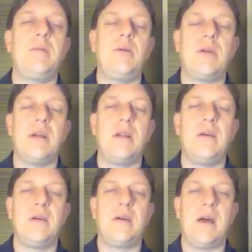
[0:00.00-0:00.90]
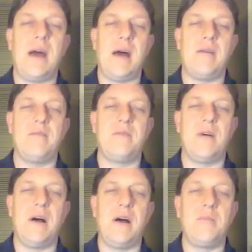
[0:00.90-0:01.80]
you can have
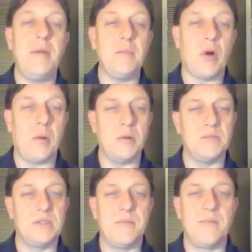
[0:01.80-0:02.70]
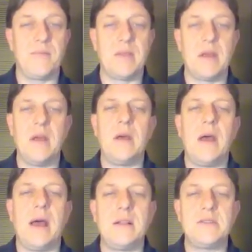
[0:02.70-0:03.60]
big problems.
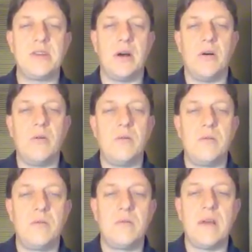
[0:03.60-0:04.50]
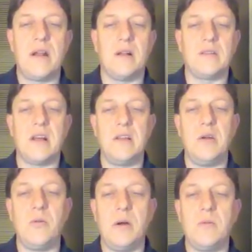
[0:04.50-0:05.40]
And so then it'll tell
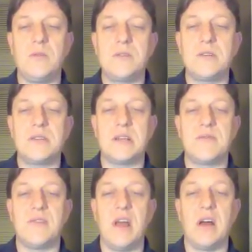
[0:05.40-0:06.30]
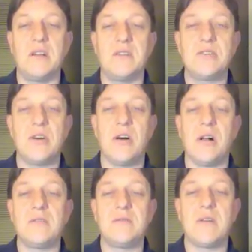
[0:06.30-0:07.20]
you it was successfully
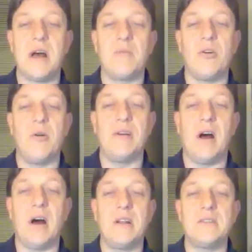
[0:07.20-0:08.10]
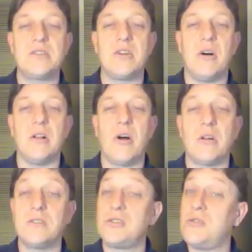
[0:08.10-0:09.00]
uninstalled. I'm going to uninstall
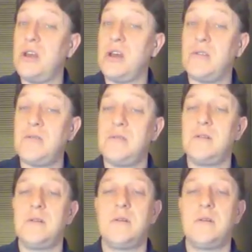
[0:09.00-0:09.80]
RStudio.